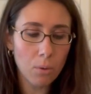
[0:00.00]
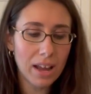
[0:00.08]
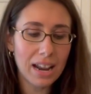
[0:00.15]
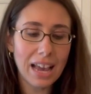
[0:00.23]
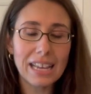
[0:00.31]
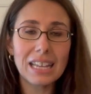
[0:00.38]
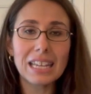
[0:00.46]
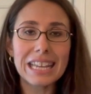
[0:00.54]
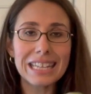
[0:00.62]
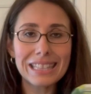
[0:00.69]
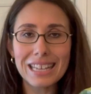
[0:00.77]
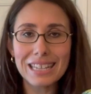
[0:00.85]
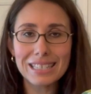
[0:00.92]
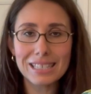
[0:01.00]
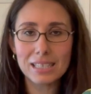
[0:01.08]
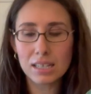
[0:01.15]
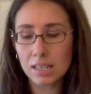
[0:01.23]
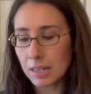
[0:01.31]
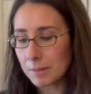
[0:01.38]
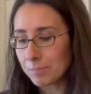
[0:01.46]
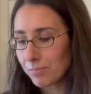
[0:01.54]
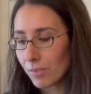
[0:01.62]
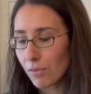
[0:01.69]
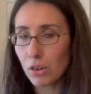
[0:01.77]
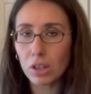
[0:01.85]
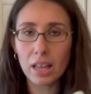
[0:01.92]
and I can eat this
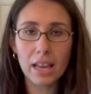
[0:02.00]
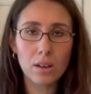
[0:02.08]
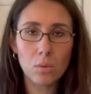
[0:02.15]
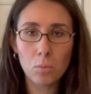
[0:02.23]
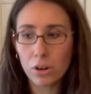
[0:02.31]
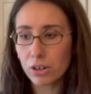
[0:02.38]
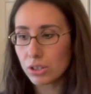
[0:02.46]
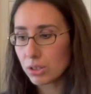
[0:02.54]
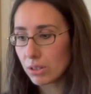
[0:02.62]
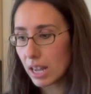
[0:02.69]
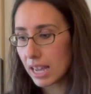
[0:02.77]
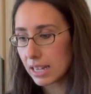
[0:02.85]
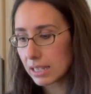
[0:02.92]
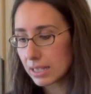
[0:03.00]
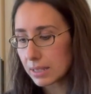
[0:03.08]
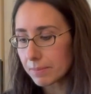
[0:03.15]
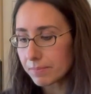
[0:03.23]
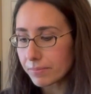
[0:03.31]
for like 1 or 2 days